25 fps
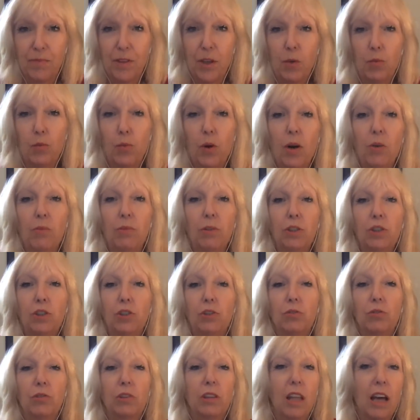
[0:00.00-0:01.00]
What would
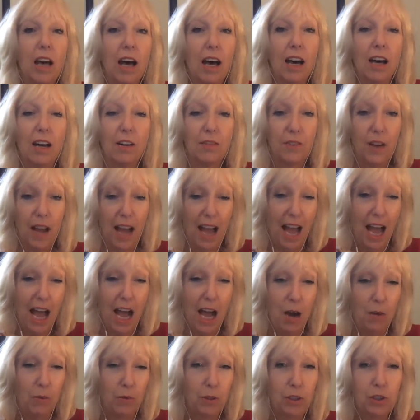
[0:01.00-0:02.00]
you love?
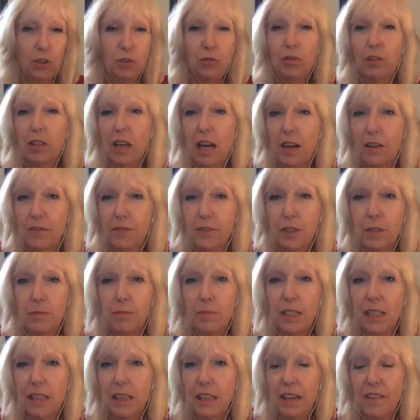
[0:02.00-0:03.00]
How would you love to
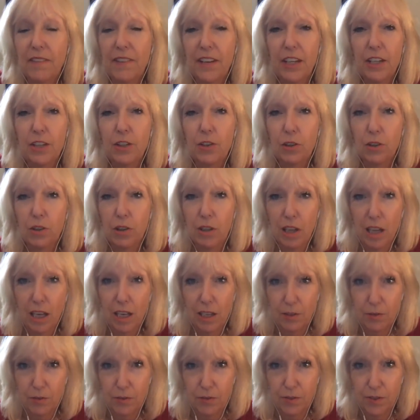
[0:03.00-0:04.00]
be living your
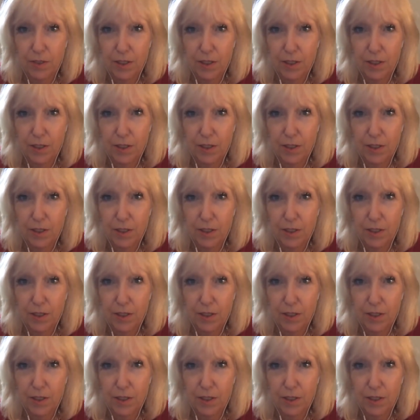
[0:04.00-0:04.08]
life?